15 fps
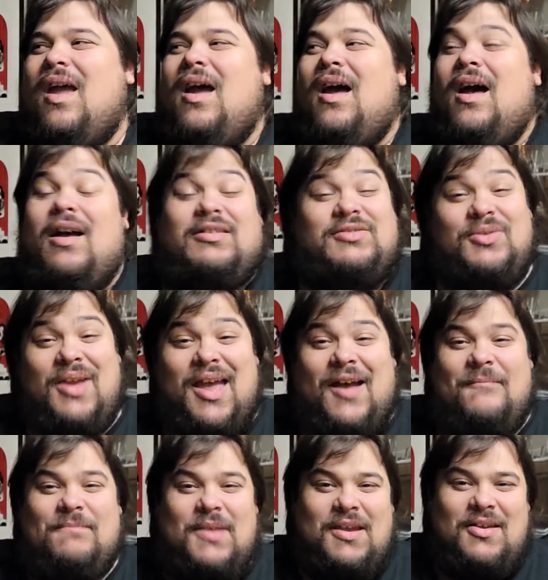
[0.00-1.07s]
Uh, so
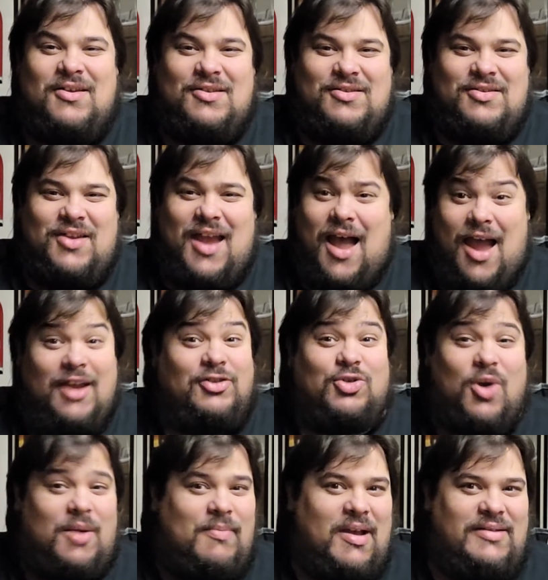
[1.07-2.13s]
yeah, so yeah, I
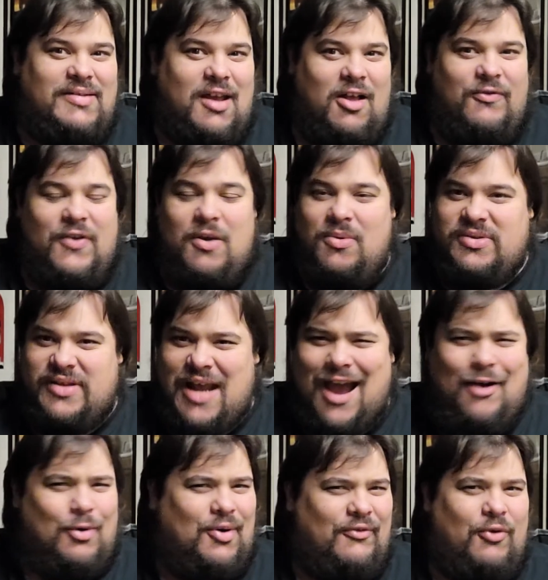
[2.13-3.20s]
enjoyed myself. It was an
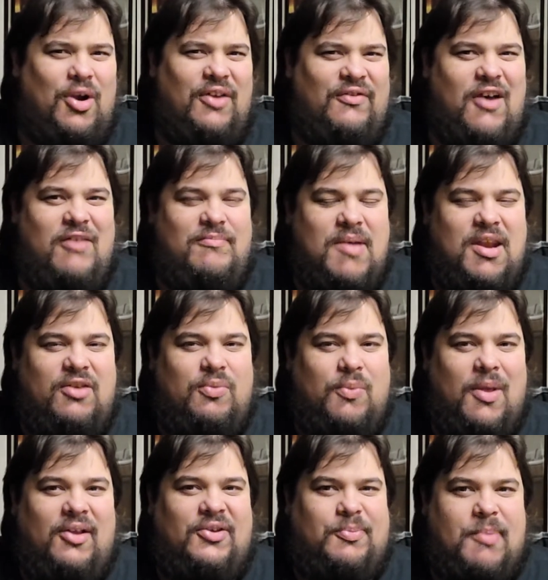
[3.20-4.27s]
hour and forty five minutes
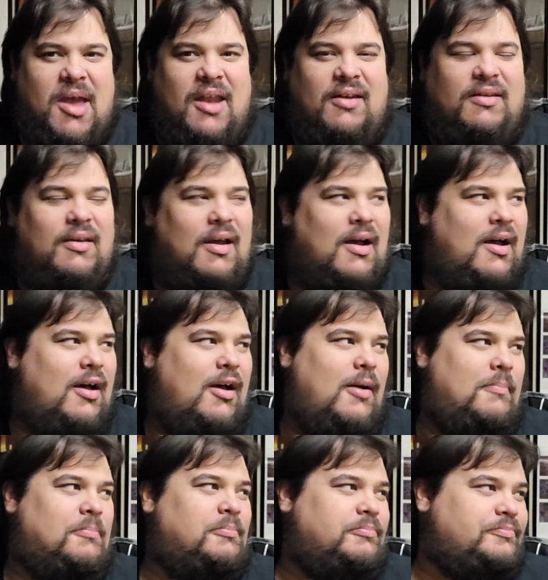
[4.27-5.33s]
well spent.
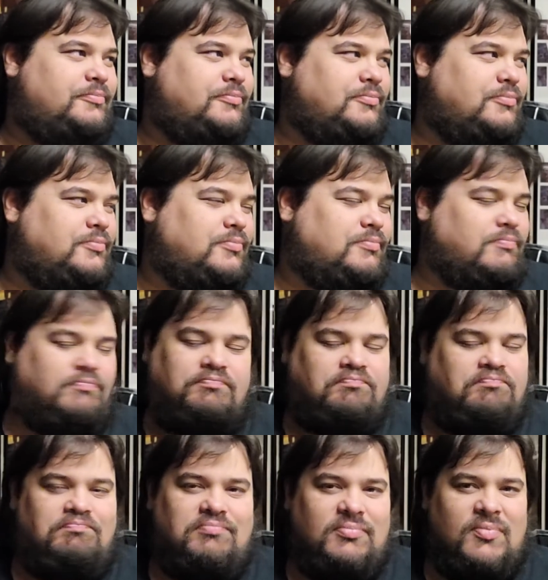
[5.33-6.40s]
Um,
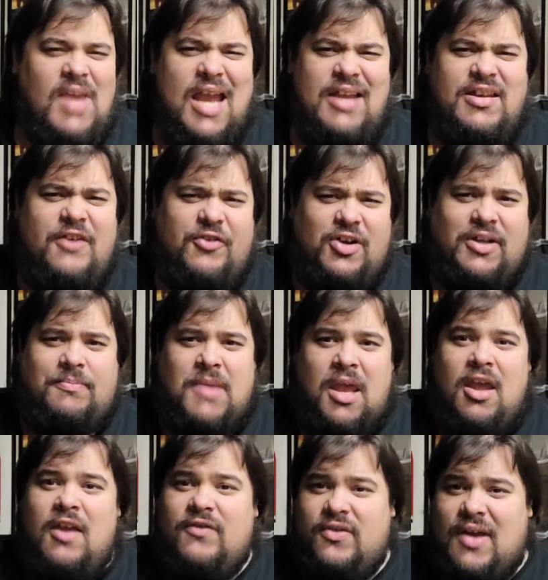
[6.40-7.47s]
yeah, definitely.
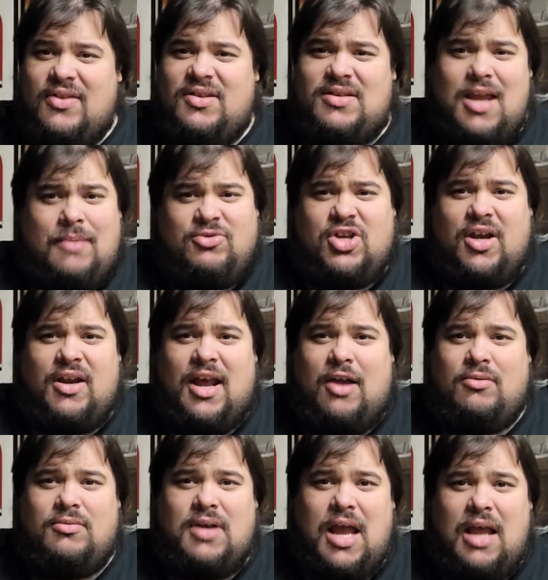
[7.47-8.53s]
If you've got the time, check it
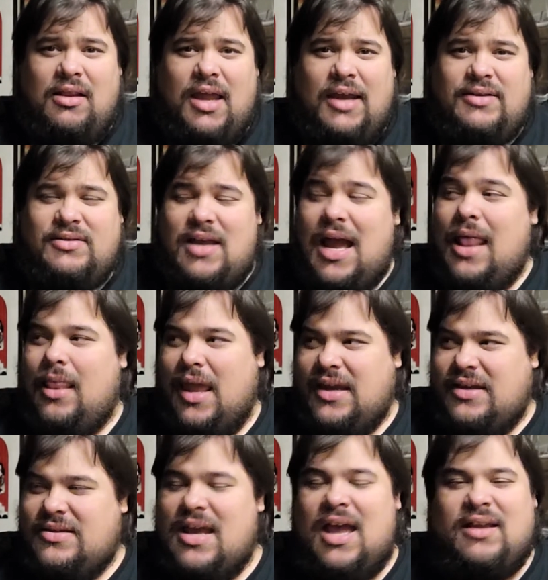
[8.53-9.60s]
out. I liked I
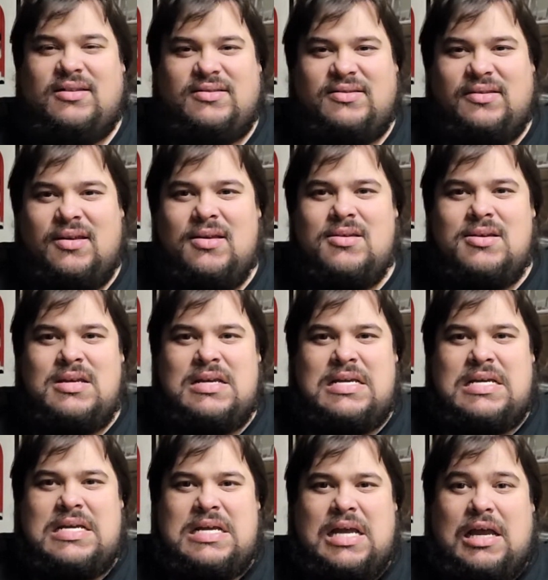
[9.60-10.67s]
liked X.
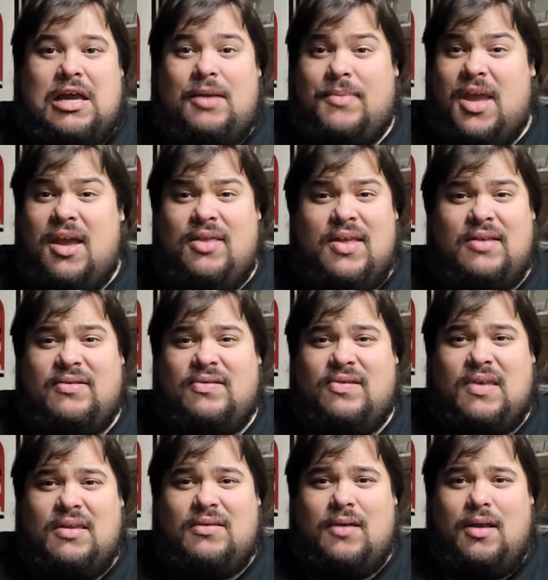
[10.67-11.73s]
Um, yeah, and that's
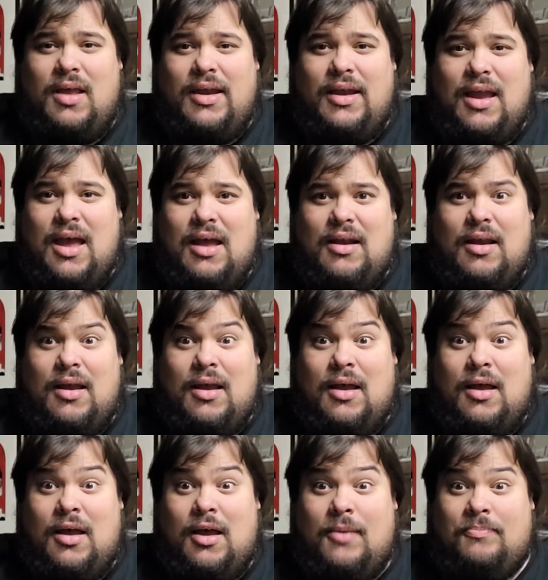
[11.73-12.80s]
that's all I got.
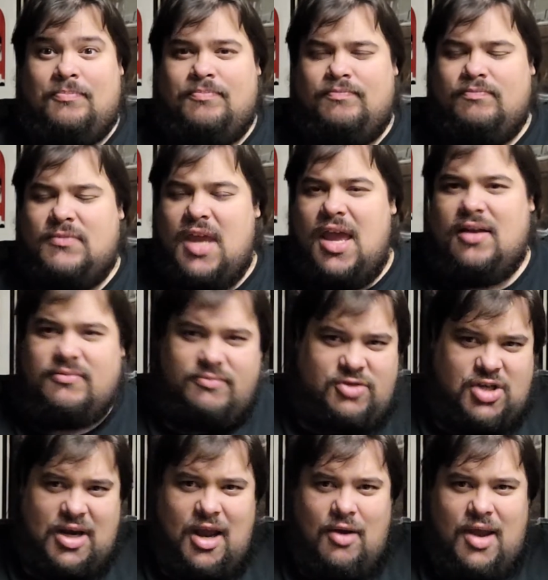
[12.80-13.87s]
Um, yeah,
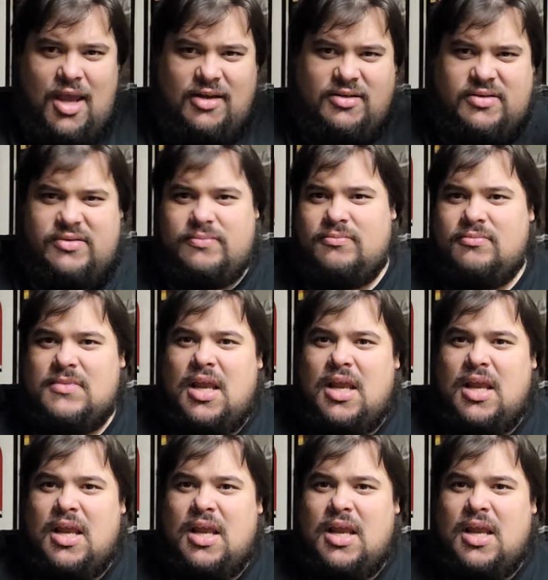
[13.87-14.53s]
check out X.